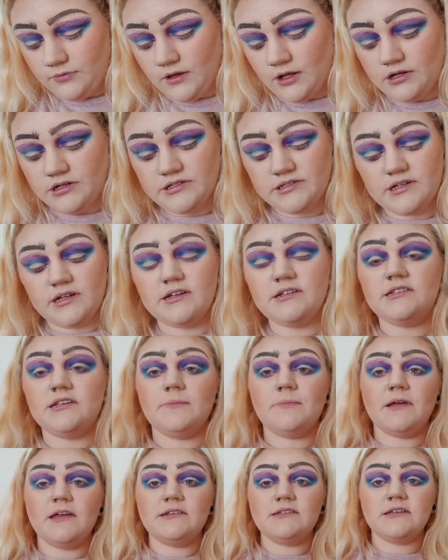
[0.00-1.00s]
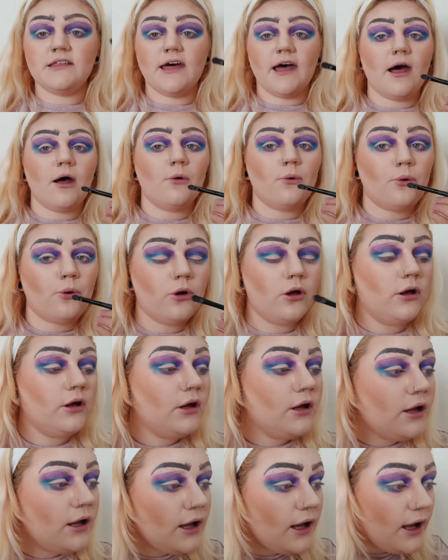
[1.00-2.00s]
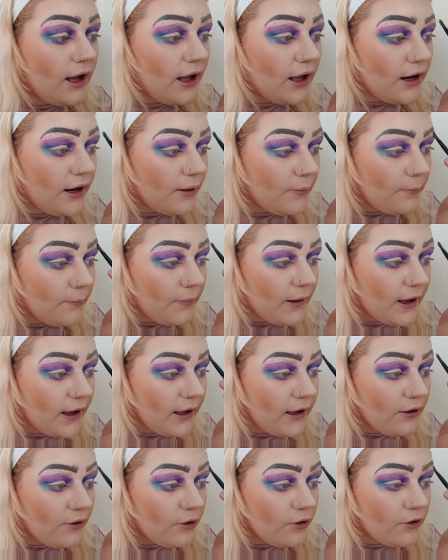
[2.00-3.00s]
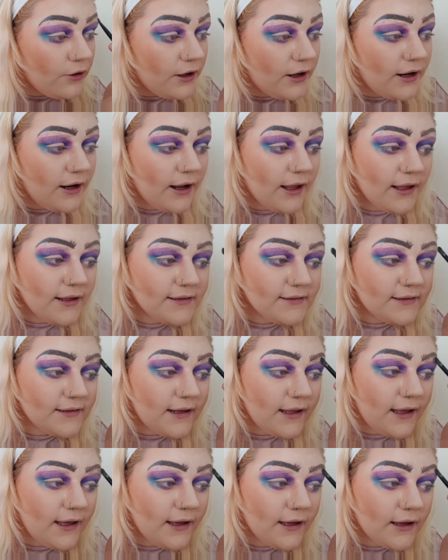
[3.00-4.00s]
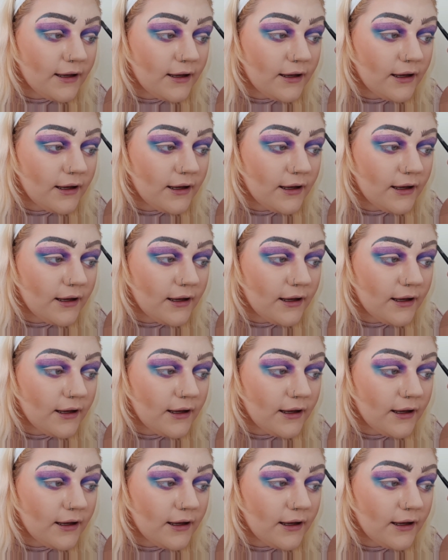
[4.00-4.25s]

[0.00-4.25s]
I'm just gonna dip into that and pat it on nicely.